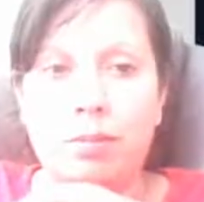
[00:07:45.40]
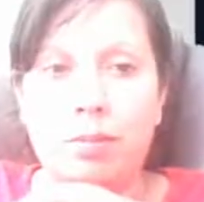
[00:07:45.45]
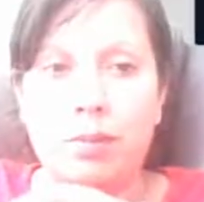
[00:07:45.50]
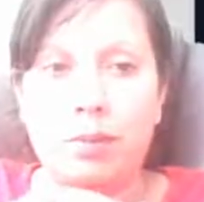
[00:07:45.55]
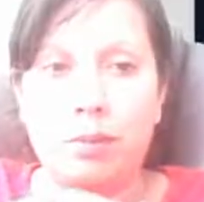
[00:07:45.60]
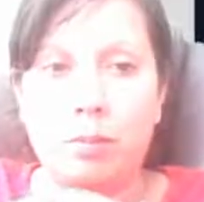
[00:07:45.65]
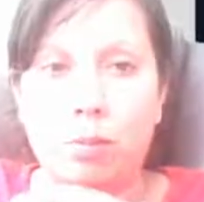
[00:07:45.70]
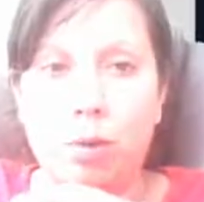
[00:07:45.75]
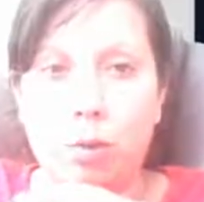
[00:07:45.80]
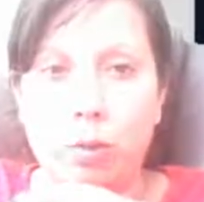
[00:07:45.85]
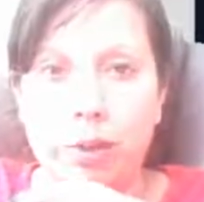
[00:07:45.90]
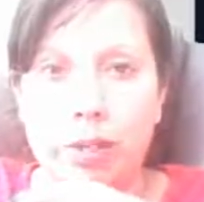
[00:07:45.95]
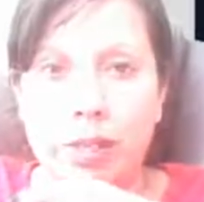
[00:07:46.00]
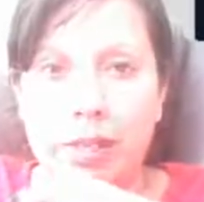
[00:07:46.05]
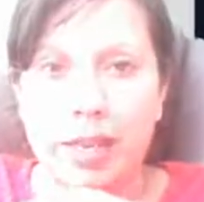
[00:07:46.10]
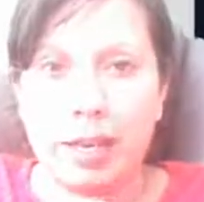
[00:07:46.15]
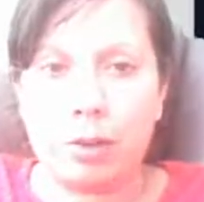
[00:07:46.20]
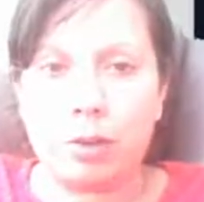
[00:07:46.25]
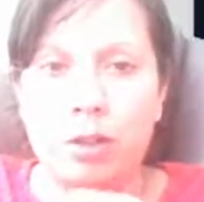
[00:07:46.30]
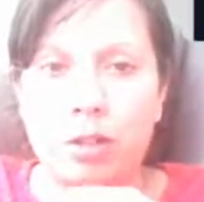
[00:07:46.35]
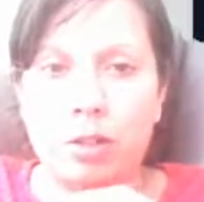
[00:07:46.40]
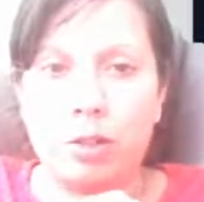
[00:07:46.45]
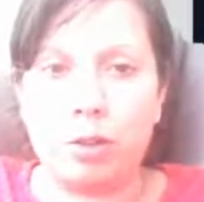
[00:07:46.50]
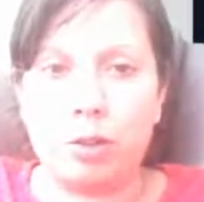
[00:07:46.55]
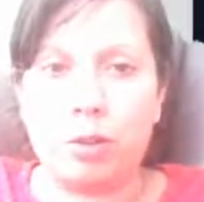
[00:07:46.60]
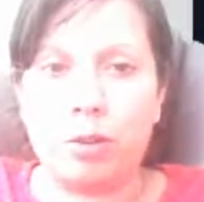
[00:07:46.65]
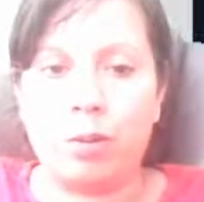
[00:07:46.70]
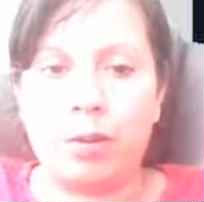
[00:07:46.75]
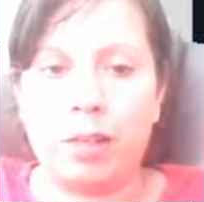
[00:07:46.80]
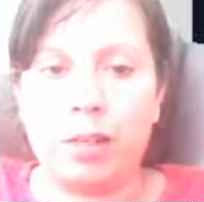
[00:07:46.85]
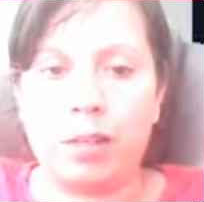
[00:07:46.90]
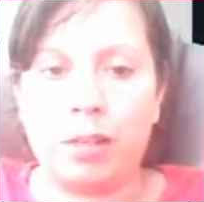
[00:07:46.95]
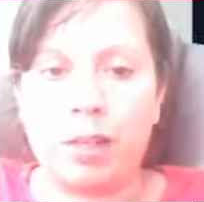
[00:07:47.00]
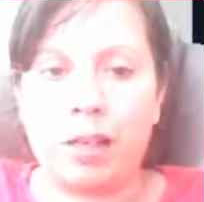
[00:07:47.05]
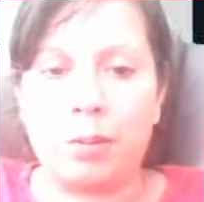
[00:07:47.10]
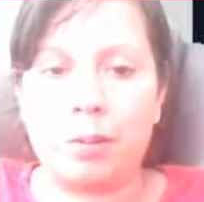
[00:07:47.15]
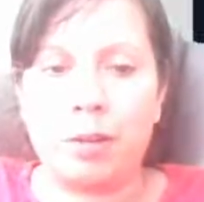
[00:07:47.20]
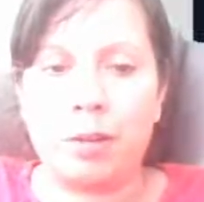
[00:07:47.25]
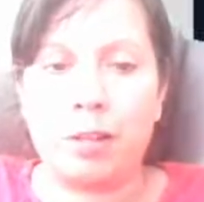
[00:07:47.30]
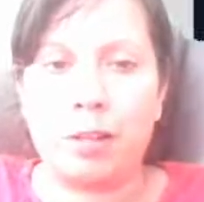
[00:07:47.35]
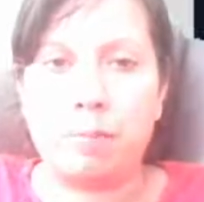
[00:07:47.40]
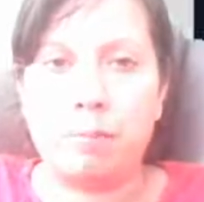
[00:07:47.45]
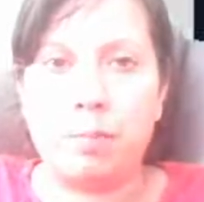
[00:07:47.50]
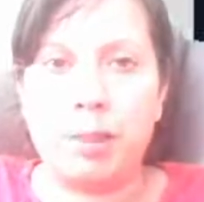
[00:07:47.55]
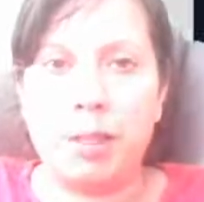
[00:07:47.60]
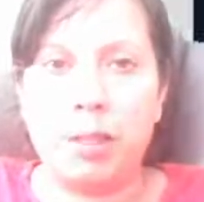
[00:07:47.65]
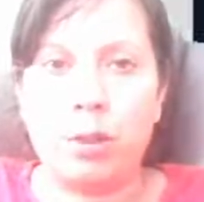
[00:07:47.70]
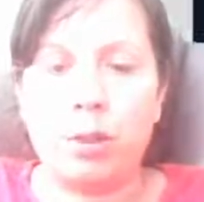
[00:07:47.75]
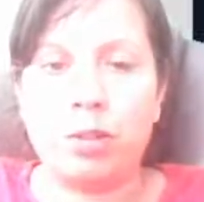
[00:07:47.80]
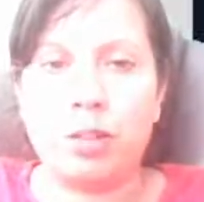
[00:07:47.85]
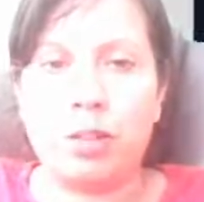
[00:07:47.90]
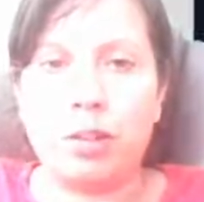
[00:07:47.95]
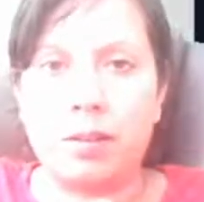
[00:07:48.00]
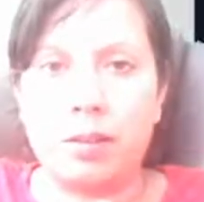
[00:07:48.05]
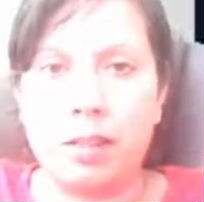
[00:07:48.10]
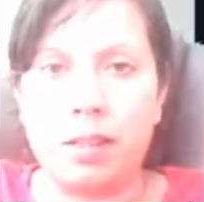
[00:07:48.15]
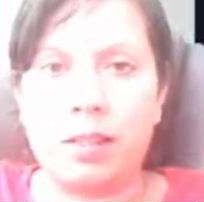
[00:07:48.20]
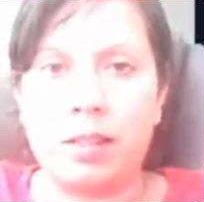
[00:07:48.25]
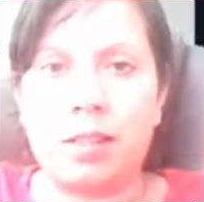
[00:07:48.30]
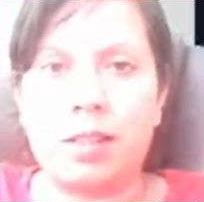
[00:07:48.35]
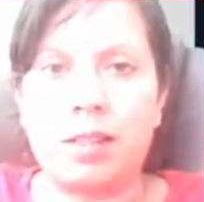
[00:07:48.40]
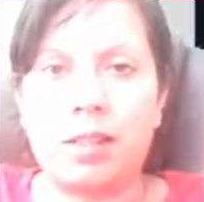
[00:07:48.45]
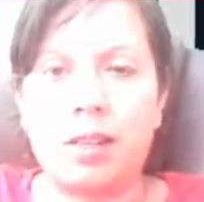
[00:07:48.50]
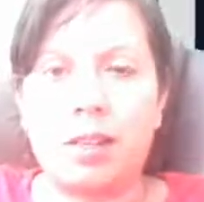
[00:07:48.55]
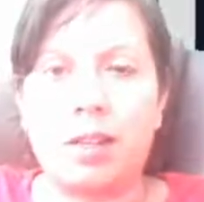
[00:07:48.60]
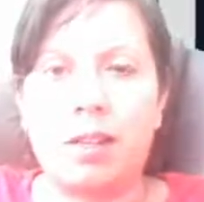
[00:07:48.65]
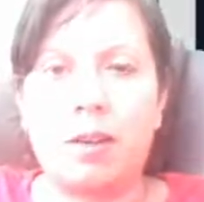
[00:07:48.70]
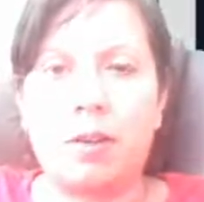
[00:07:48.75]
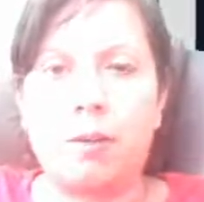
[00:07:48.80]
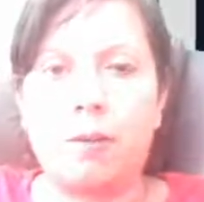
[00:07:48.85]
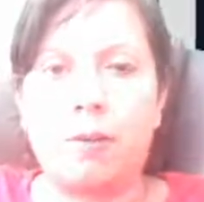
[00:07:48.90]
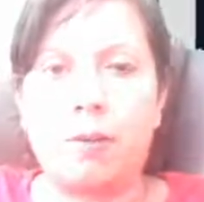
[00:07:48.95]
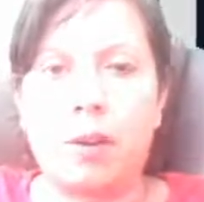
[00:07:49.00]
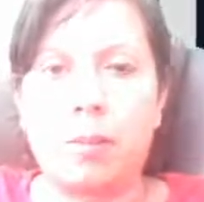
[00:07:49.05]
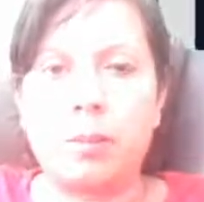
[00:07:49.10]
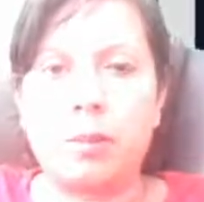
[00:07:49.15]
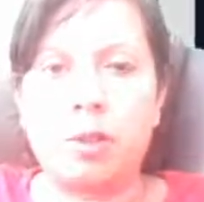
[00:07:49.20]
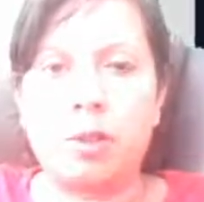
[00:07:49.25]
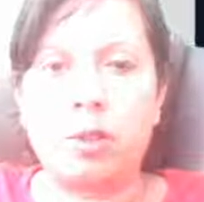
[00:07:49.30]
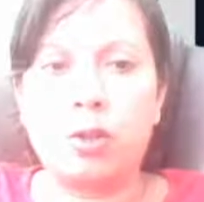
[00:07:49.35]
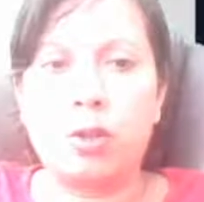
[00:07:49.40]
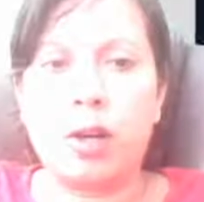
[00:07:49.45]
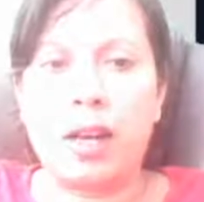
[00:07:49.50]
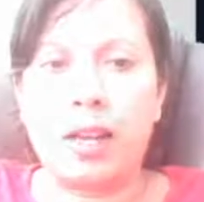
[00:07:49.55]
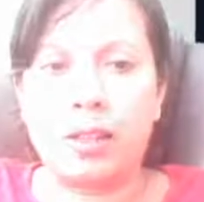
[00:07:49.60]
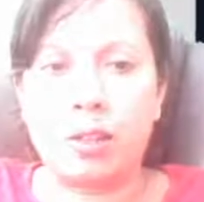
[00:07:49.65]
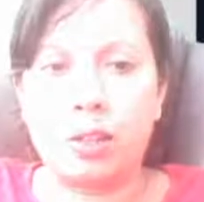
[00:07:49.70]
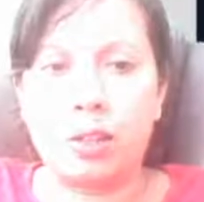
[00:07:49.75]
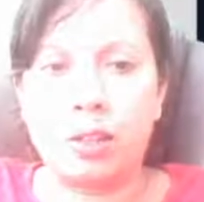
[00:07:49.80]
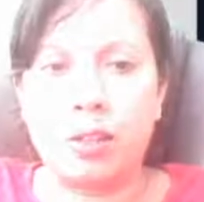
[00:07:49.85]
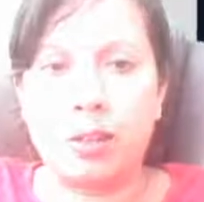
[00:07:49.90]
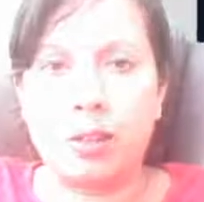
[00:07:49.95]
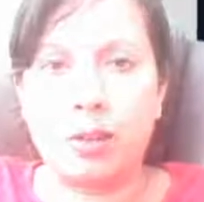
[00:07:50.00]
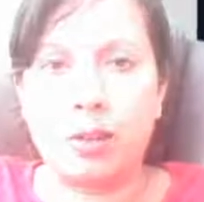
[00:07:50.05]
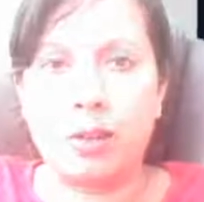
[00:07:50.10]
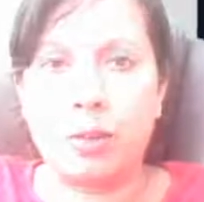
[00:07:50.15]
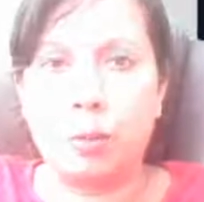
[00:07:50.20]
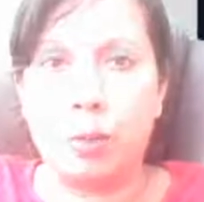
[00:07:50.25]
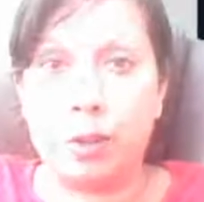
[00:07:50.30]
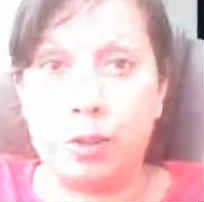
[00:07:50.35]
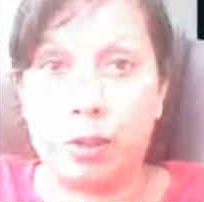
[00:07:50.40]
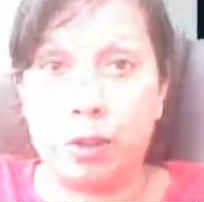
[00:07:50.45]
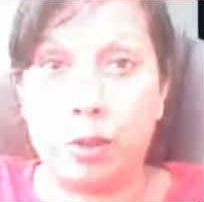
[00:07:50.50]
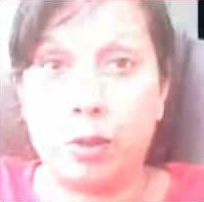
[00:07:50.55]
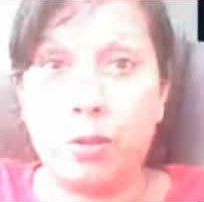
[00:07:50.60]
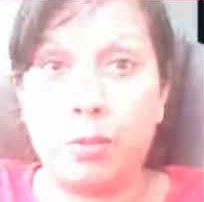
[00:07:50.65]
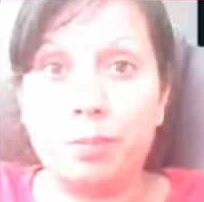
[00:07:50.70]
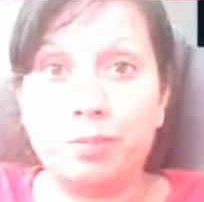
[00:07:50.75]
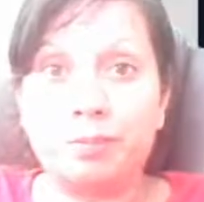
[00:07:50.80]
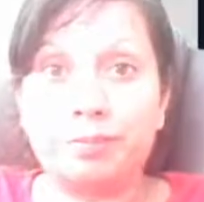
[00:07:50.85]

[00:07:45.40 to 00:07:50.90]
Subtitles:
what we're now going to do is I'm going to build this from scratch with you.